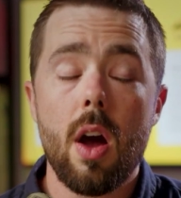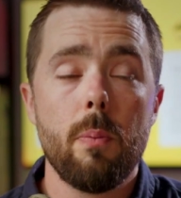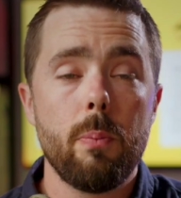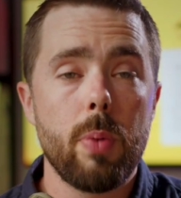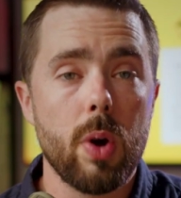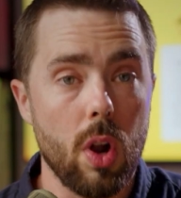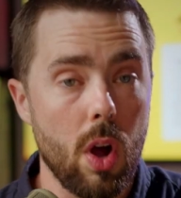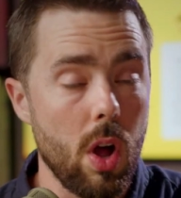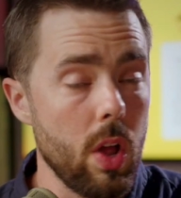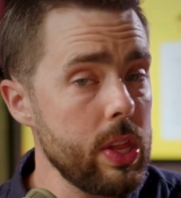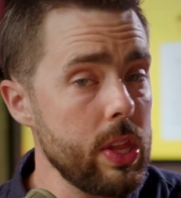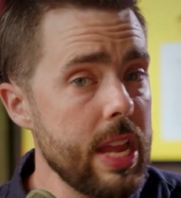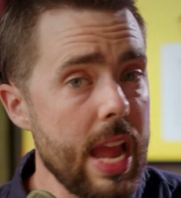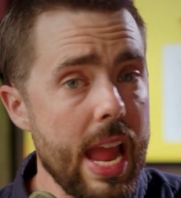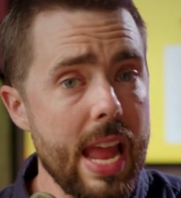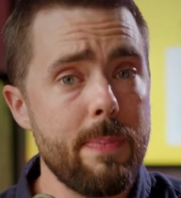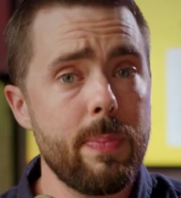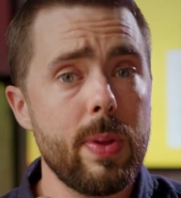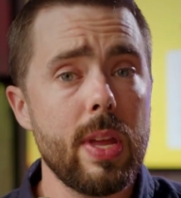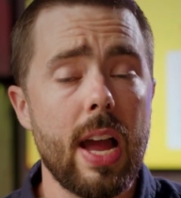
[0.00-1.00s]
But all
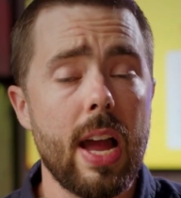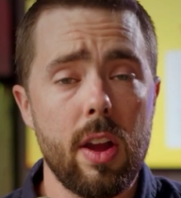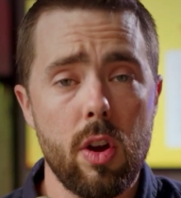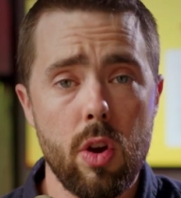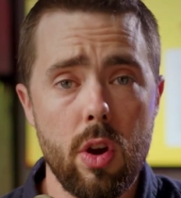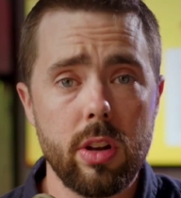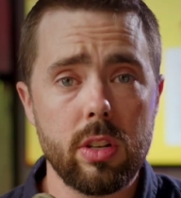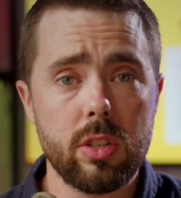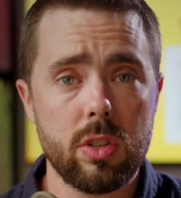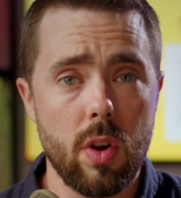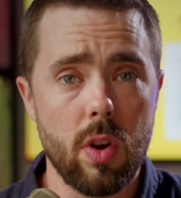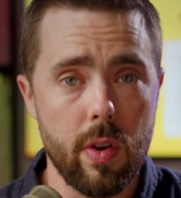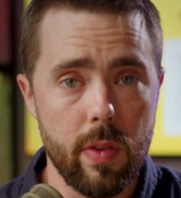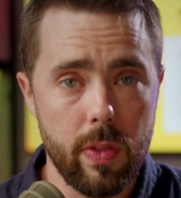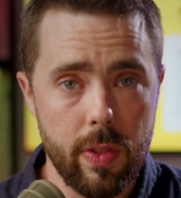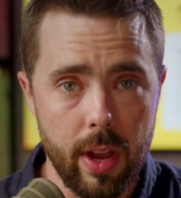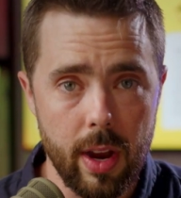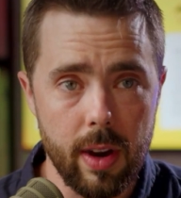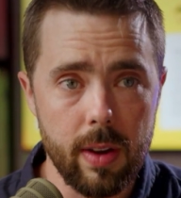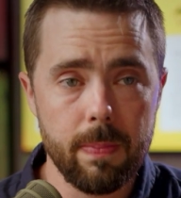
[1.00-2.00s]
the API hooks are
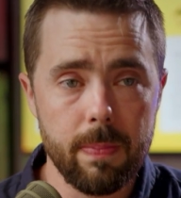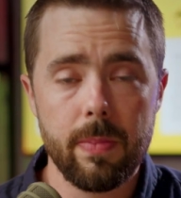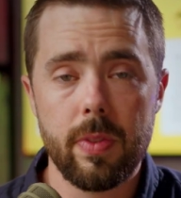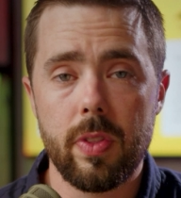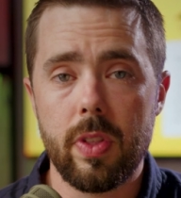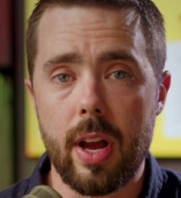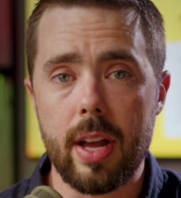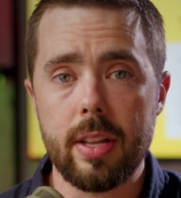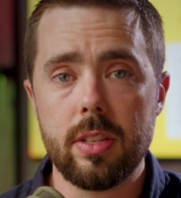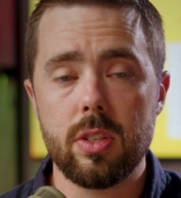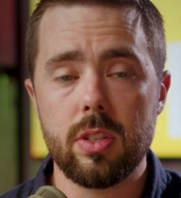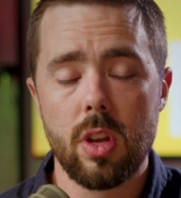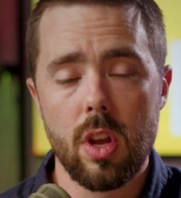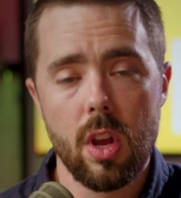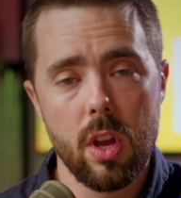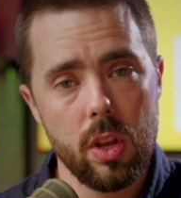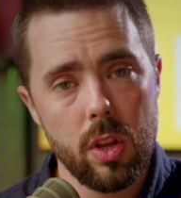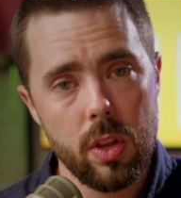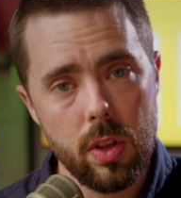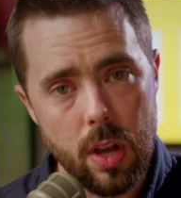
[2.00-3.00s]
there. Thus,
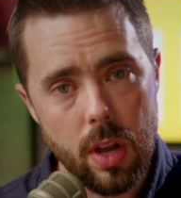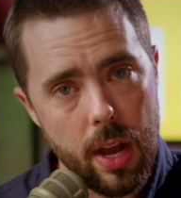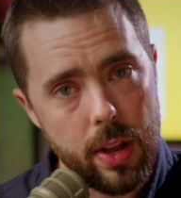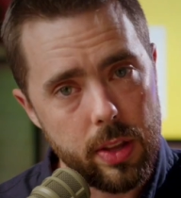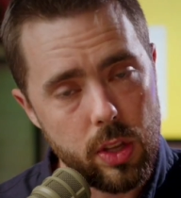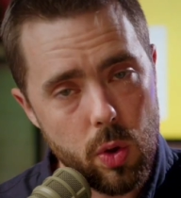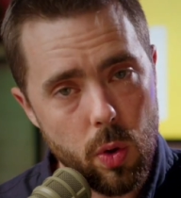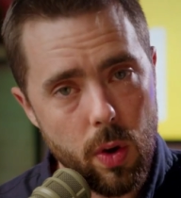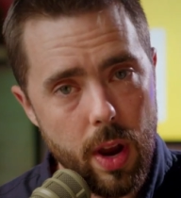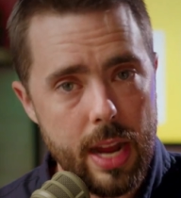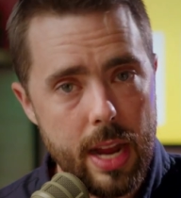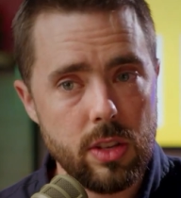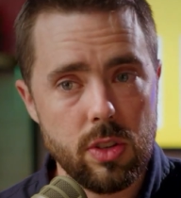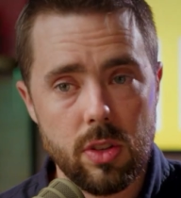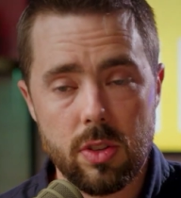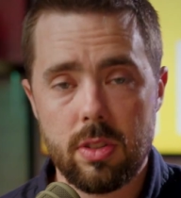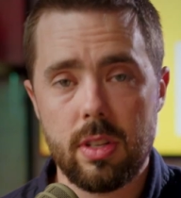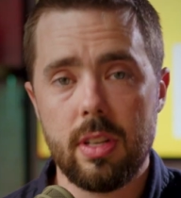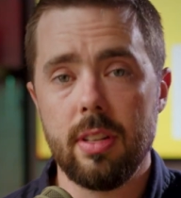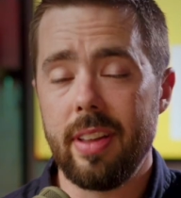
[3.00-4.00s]
your
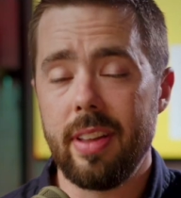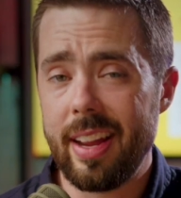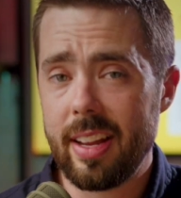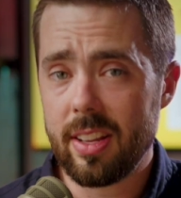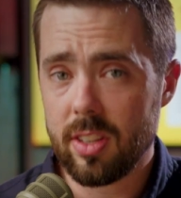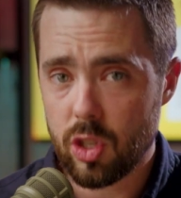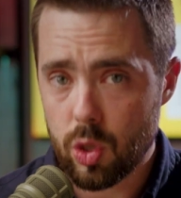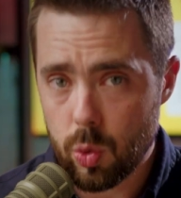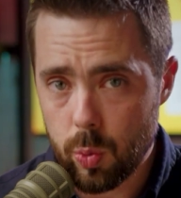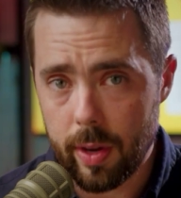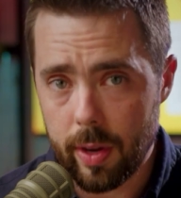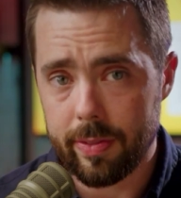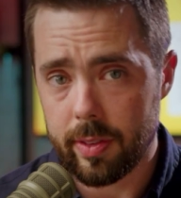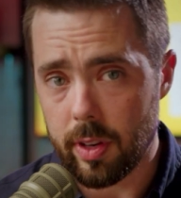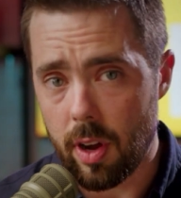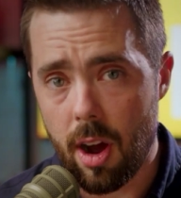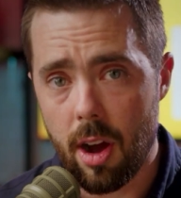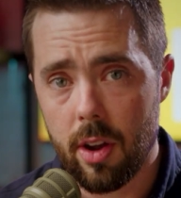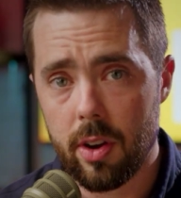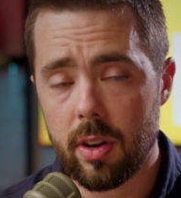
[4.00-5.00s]
agency, like
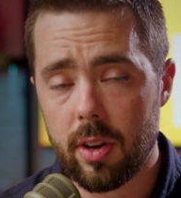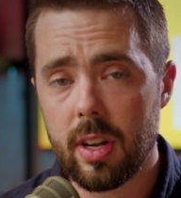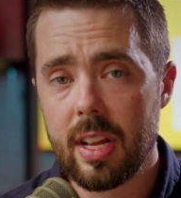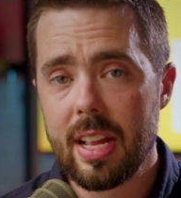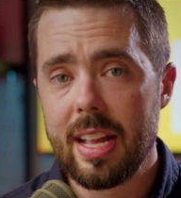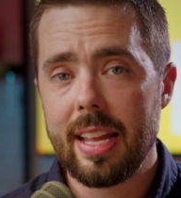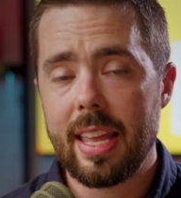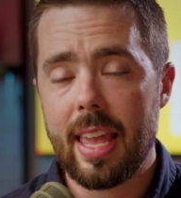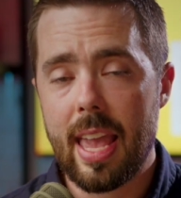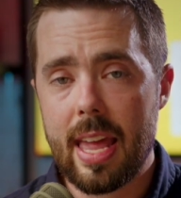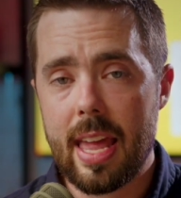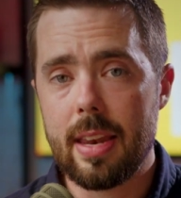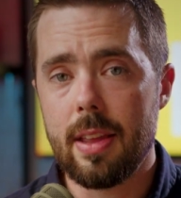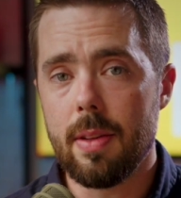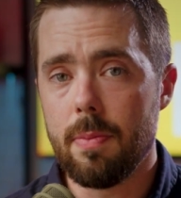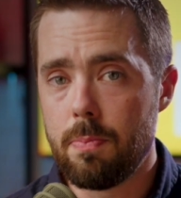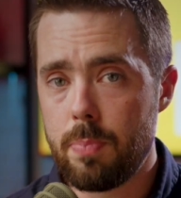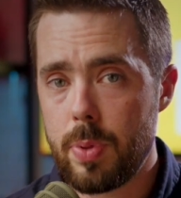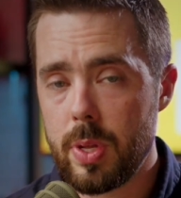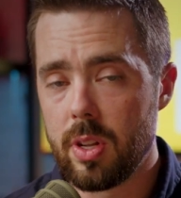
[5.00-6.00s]
SwiftOtter,
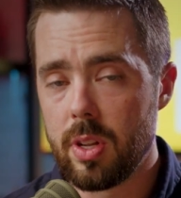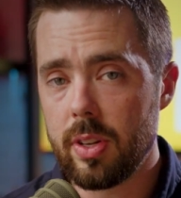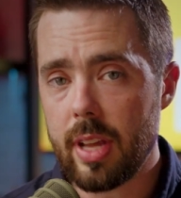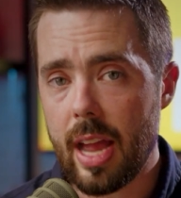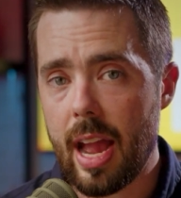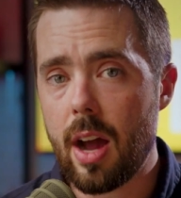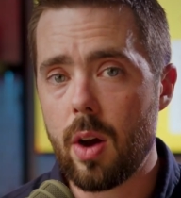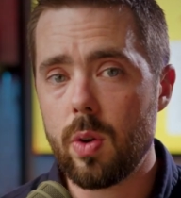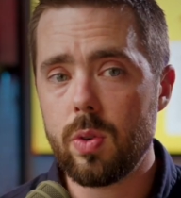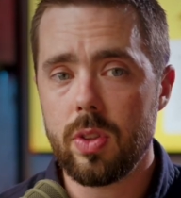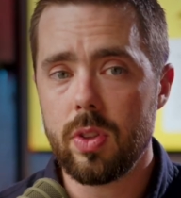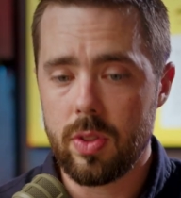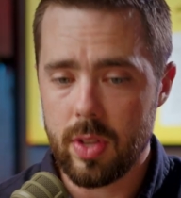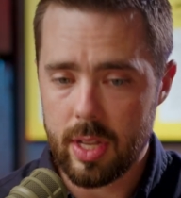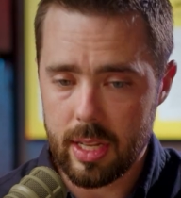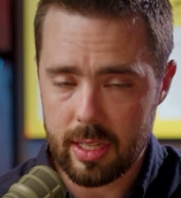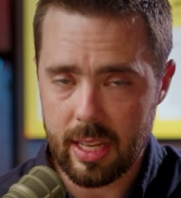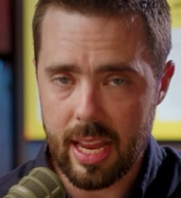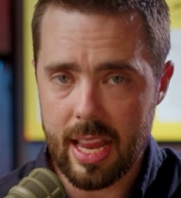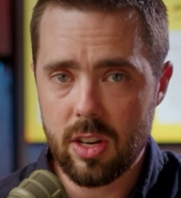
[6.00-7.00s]
can build out
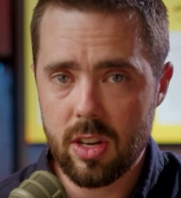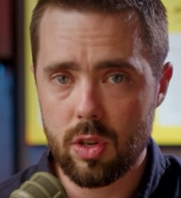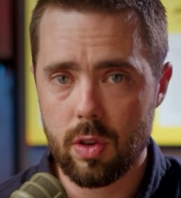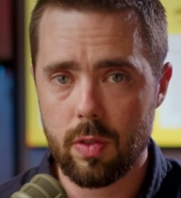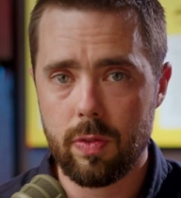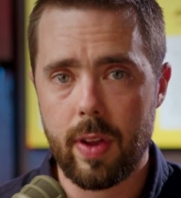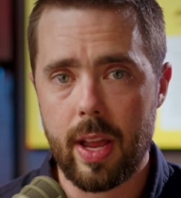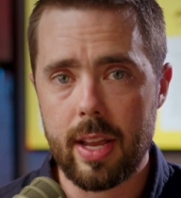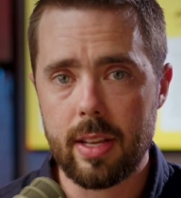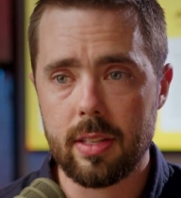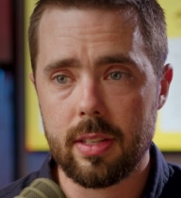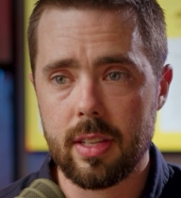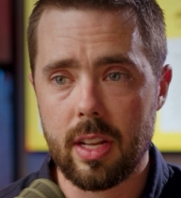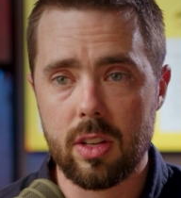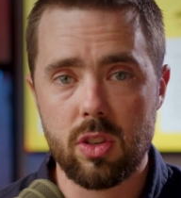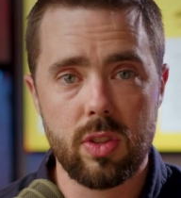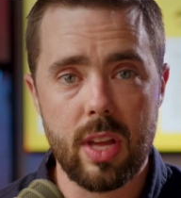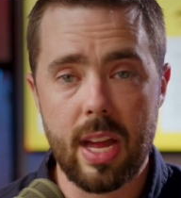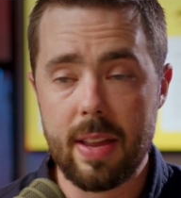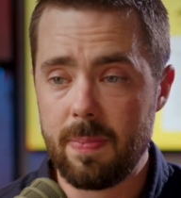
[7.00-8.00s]
this interface
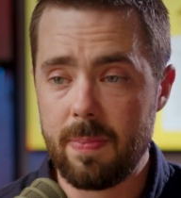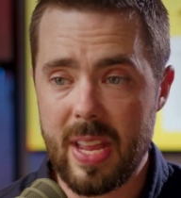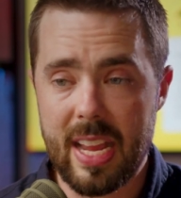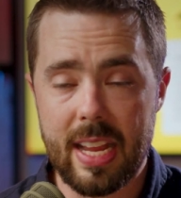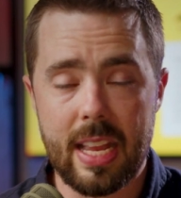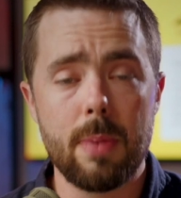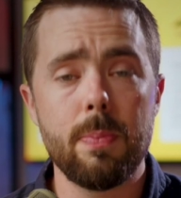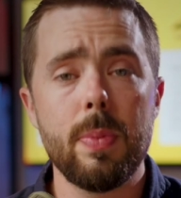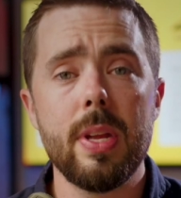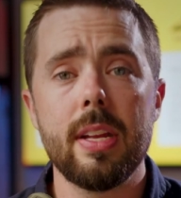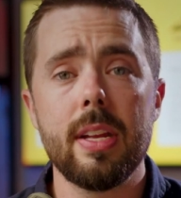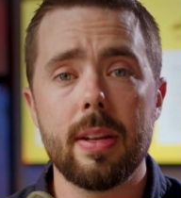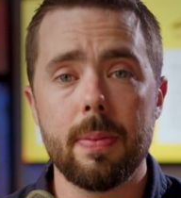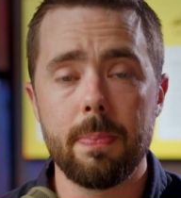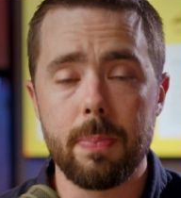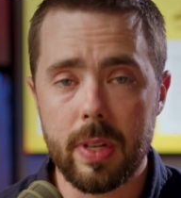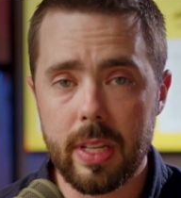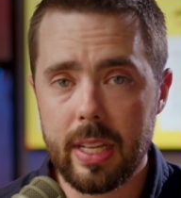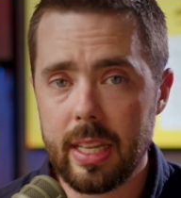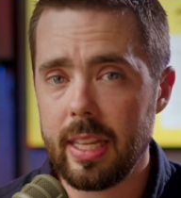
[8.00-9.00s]
such that it can be
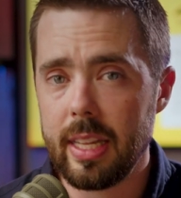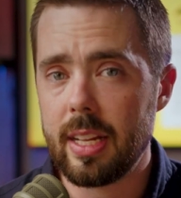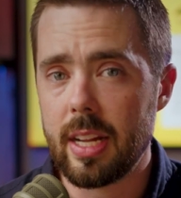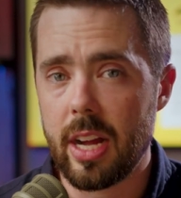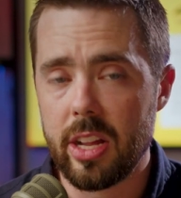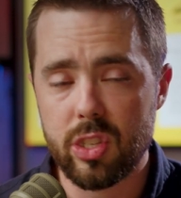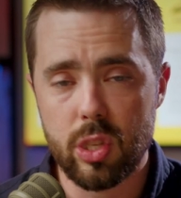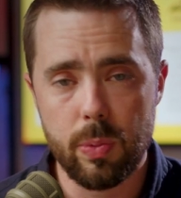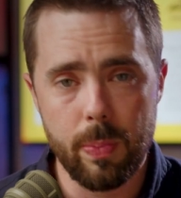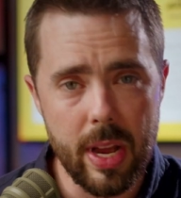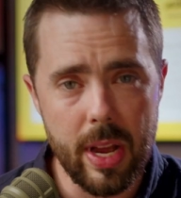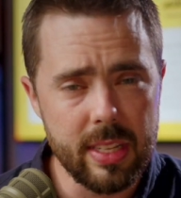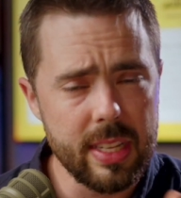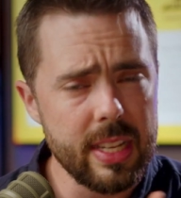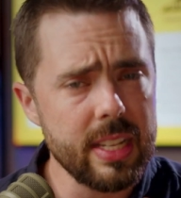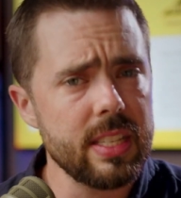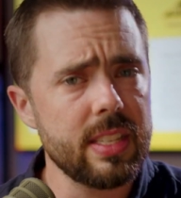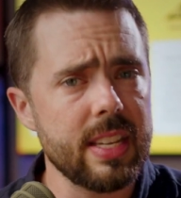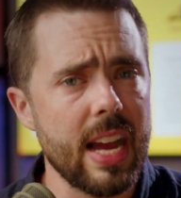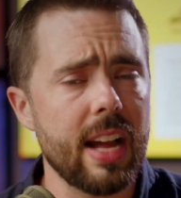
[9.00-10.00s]
completely customized
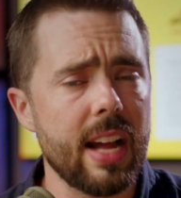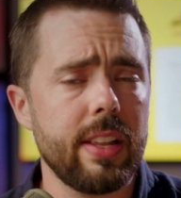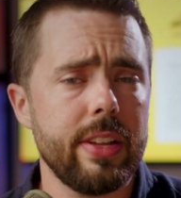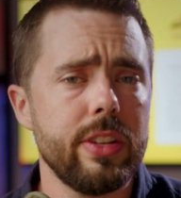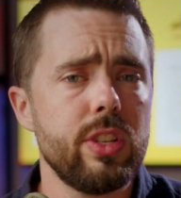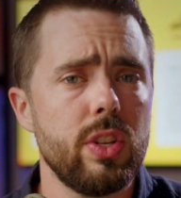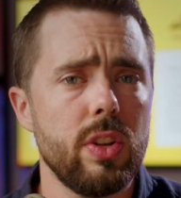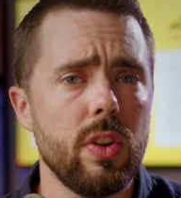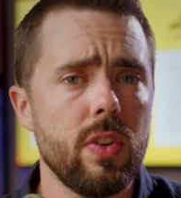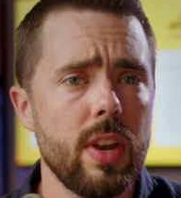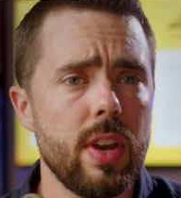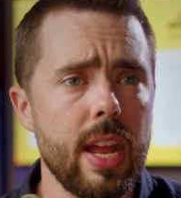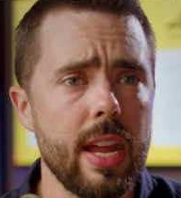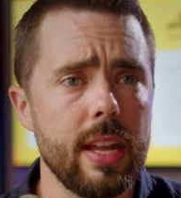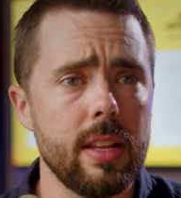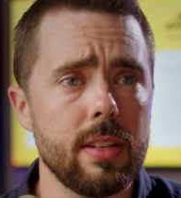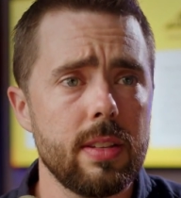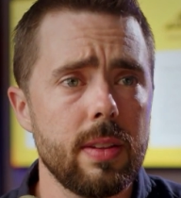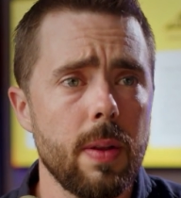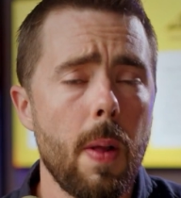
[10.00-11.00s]
exactly to your
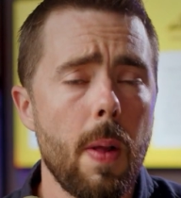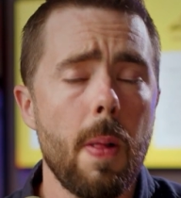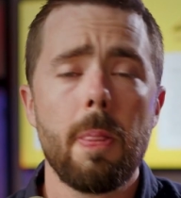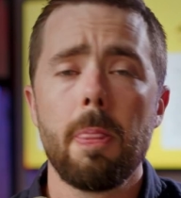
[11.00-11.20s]
needs.